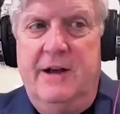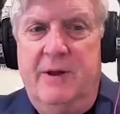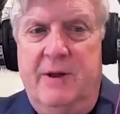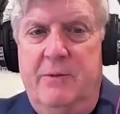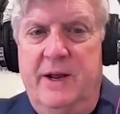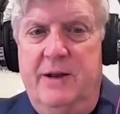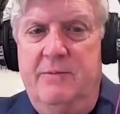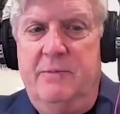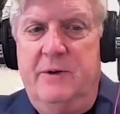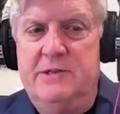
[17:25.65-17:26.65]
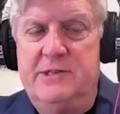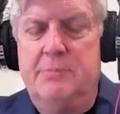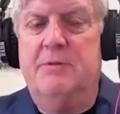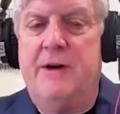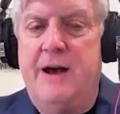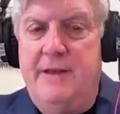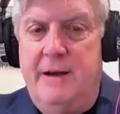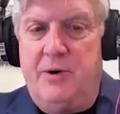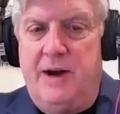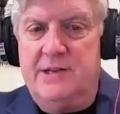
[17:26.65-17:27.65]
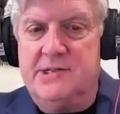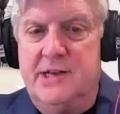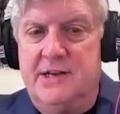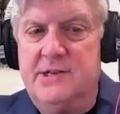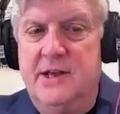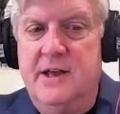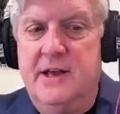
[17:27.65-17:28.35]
We simplify that process.